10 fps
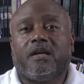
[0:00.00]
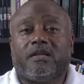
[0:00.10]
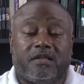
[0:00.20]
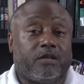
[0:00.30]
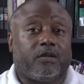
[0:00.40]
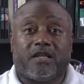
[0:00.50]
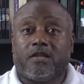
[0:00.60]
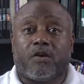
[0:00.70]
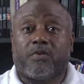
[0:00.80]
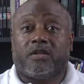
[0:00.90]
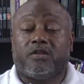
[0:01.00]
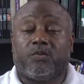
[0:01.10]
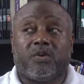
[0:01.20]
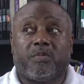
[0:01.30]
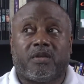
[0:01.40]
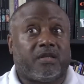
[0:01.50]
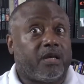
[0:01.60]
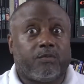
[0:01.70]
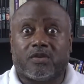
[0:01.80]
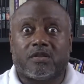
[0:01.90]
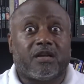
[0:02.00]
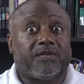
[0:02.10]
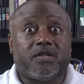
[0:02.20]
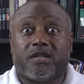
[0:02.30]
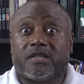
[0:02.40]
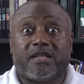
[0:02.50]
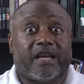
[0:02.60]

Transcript: Until I started running into women, they was loving just